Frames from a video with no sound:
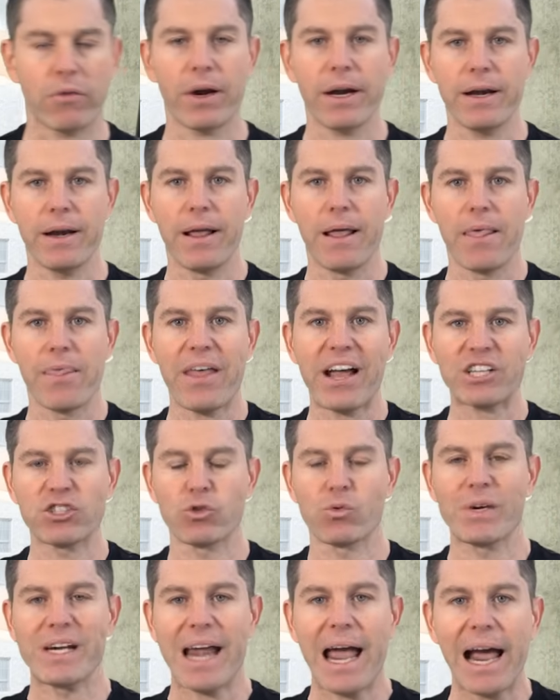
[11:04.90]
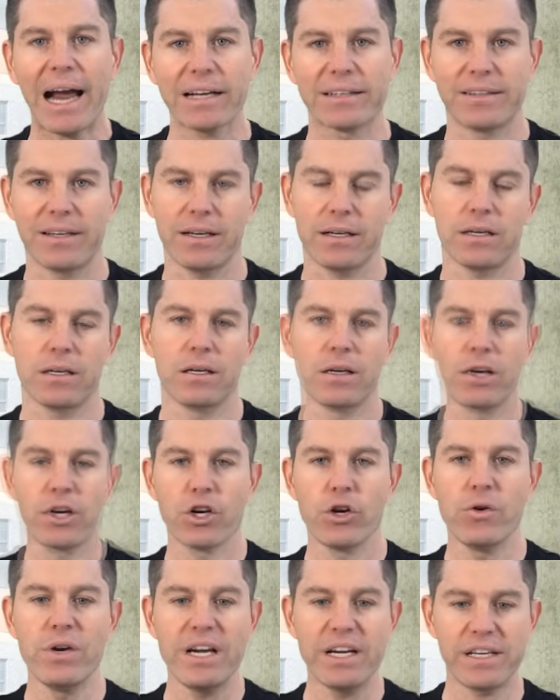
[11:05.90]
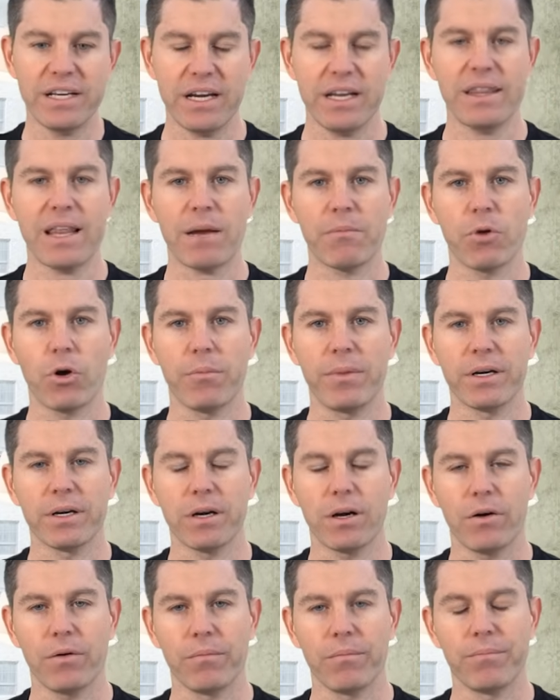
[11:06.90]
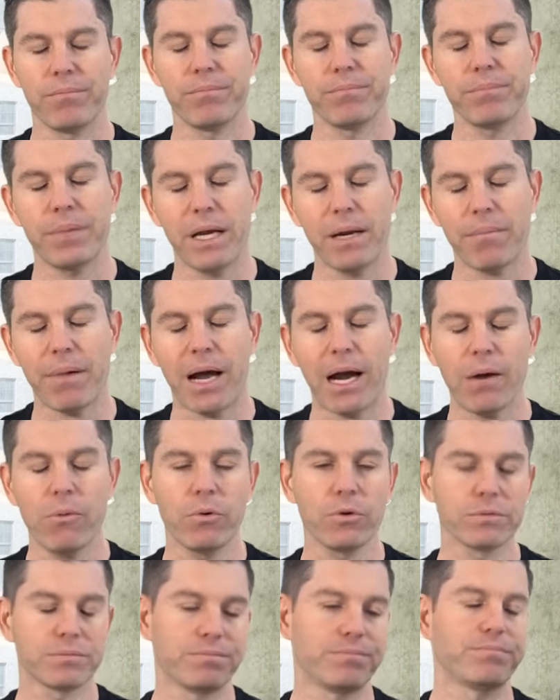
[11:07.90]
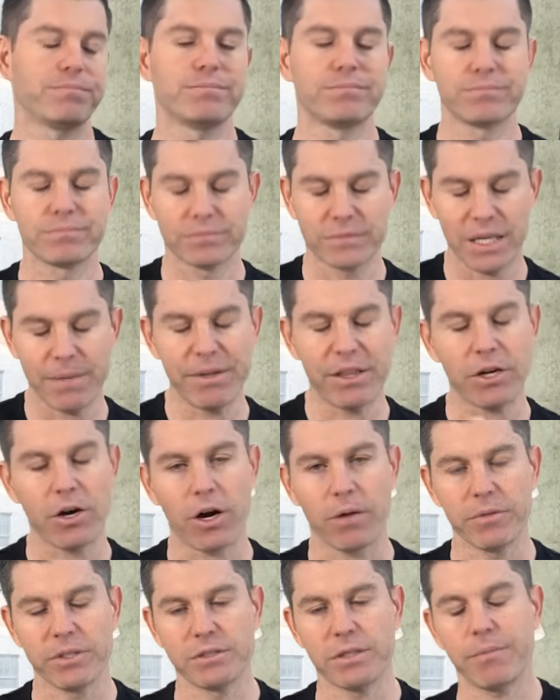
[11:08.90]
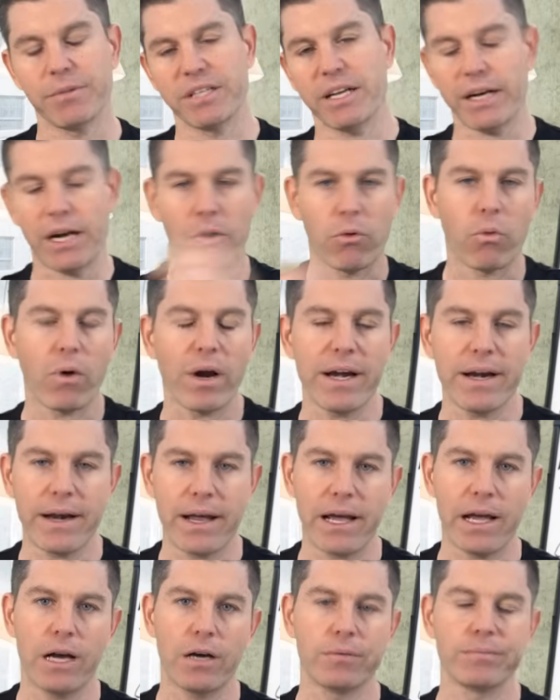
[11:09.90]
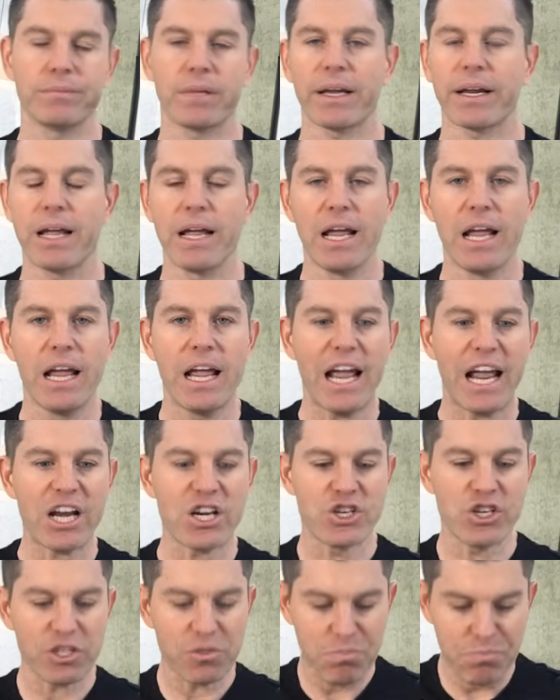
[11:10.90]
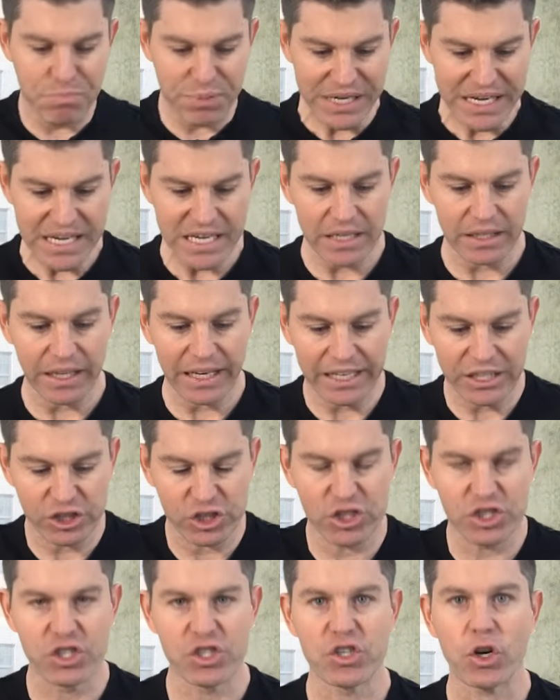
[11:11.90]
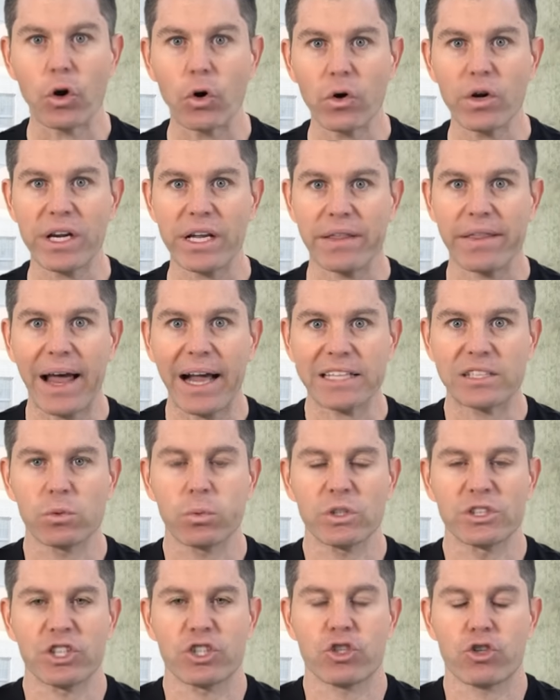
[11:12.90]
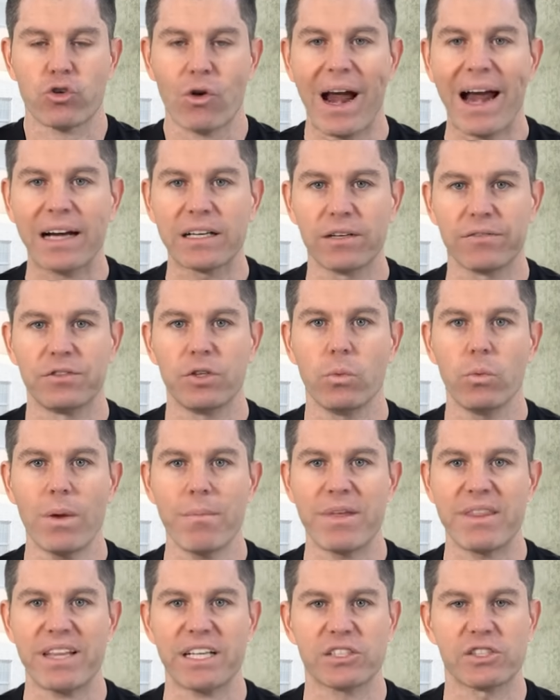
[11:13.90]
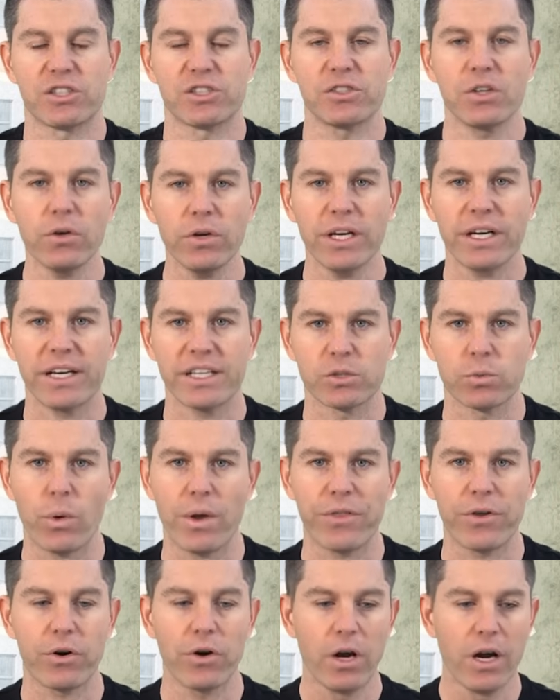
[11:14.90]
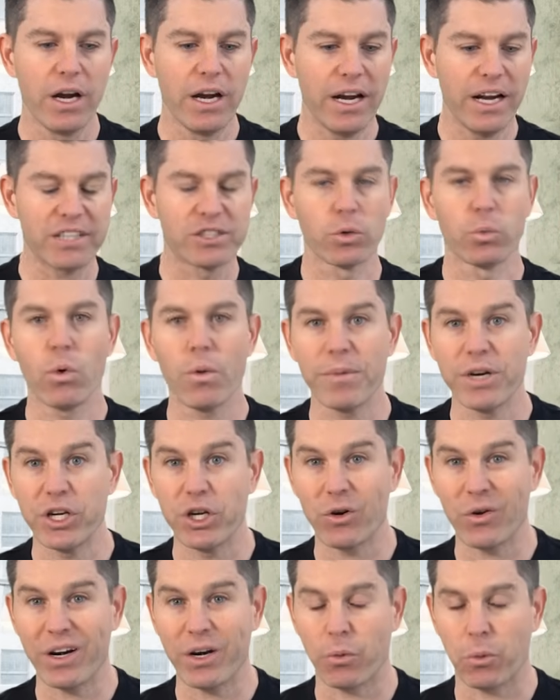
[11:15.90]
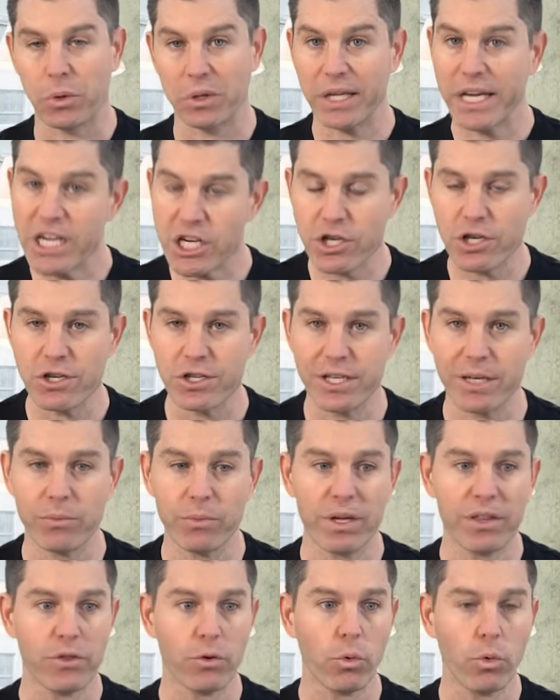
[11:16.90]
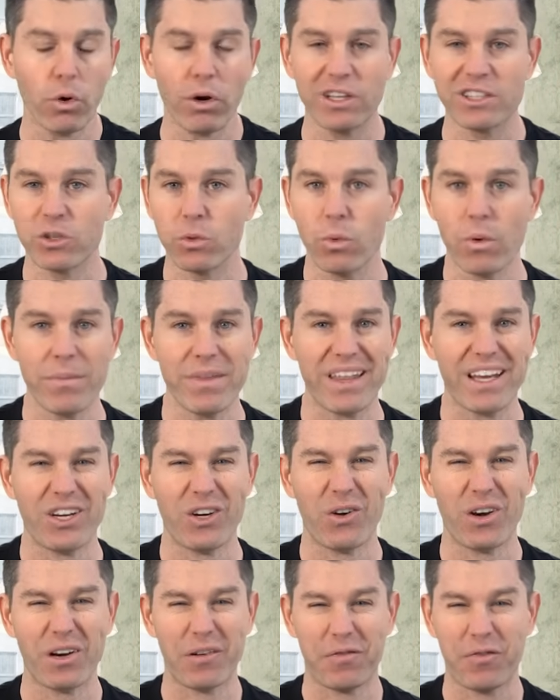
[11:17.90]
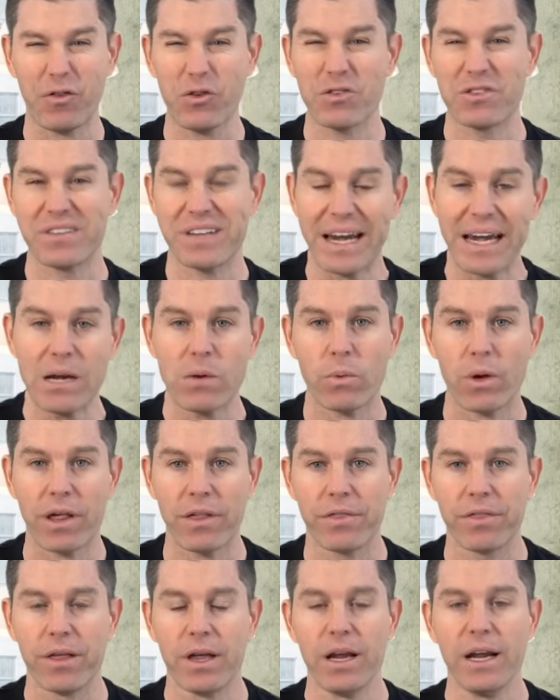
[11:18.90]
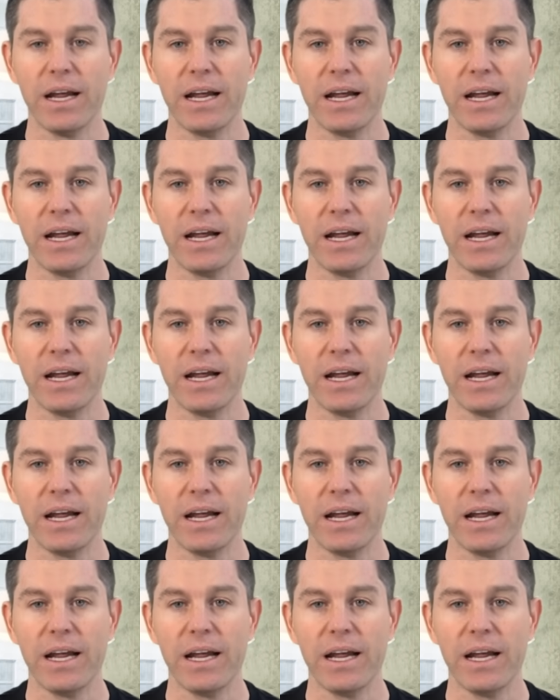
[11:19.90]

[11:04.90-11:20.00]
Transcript: right? That's reacting. You need to, in that moment, go, babe, I will give me the garbage. I'm gonna take it out right now. Like, and just be like sturdy. That's what's attractive to women, that sturdiness, whether it's a woman you're in a relationship with or it's a woman that you're on a first date with.